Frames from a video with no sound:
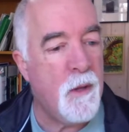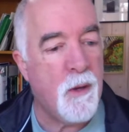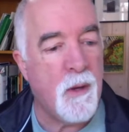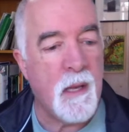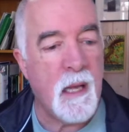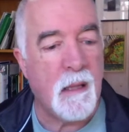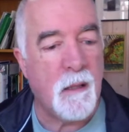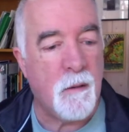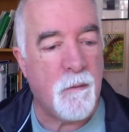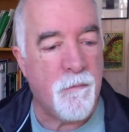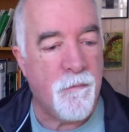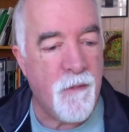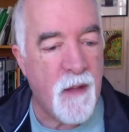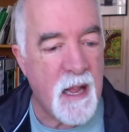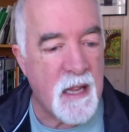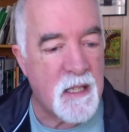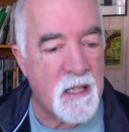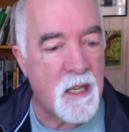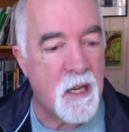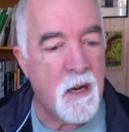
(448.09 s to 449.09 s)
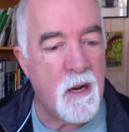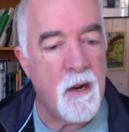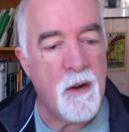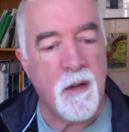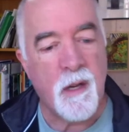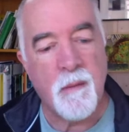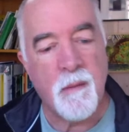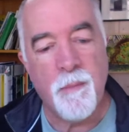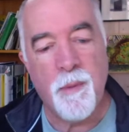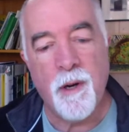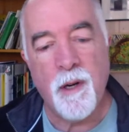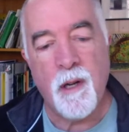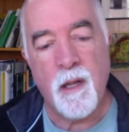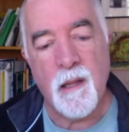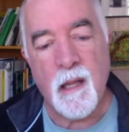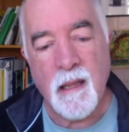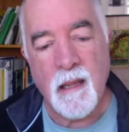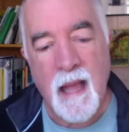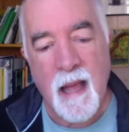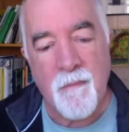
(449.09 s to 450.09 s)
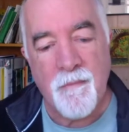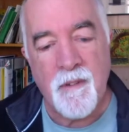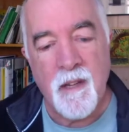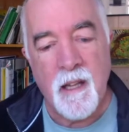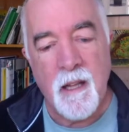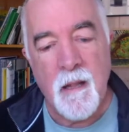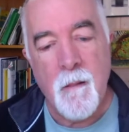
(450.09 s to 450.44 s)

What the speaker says: You can get a little fancier. You can put it on the left.